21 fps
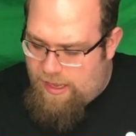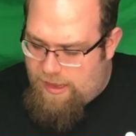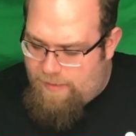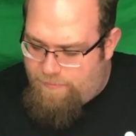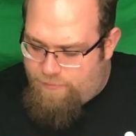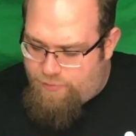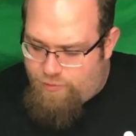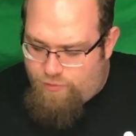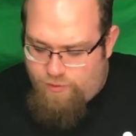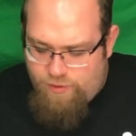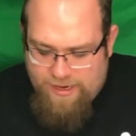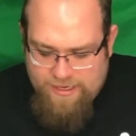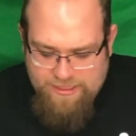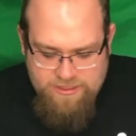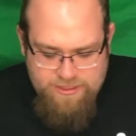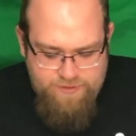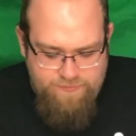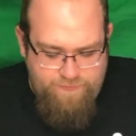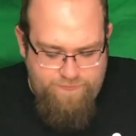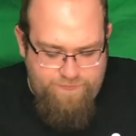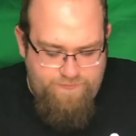
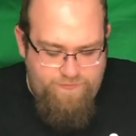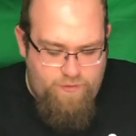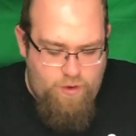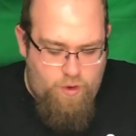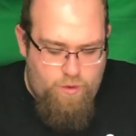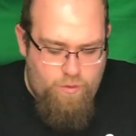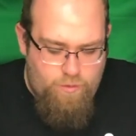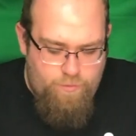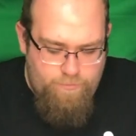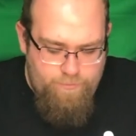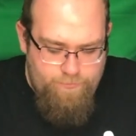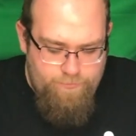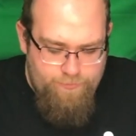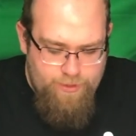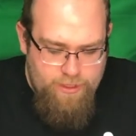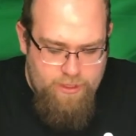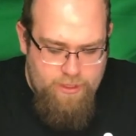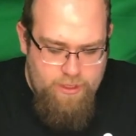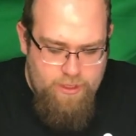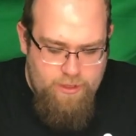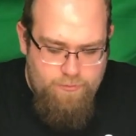pressed foam
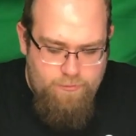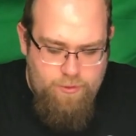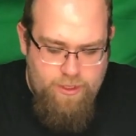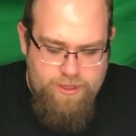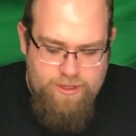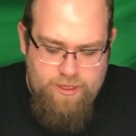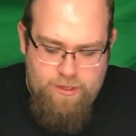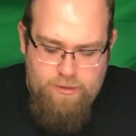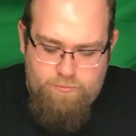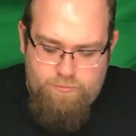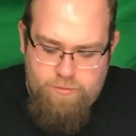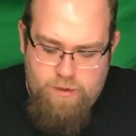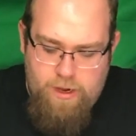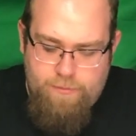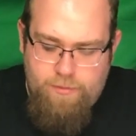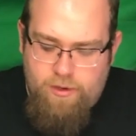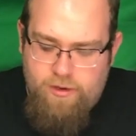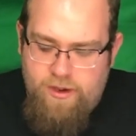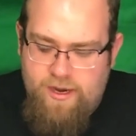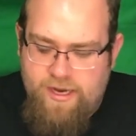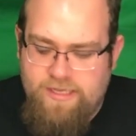with a
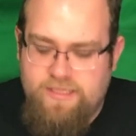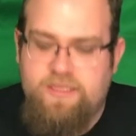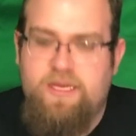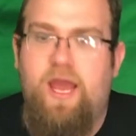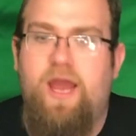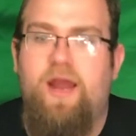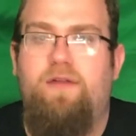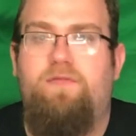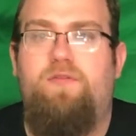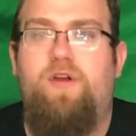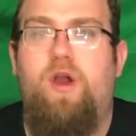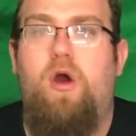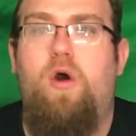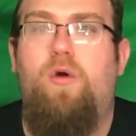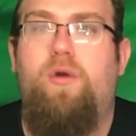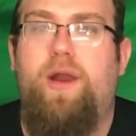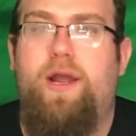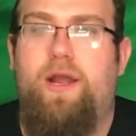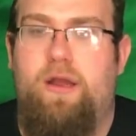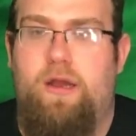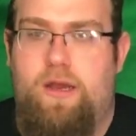rubberized kind of
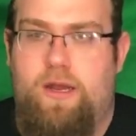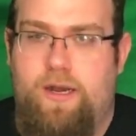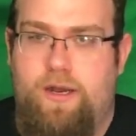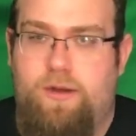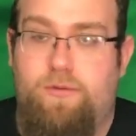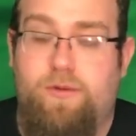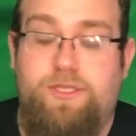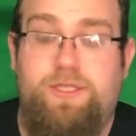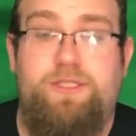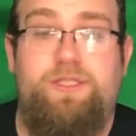coating on it, which is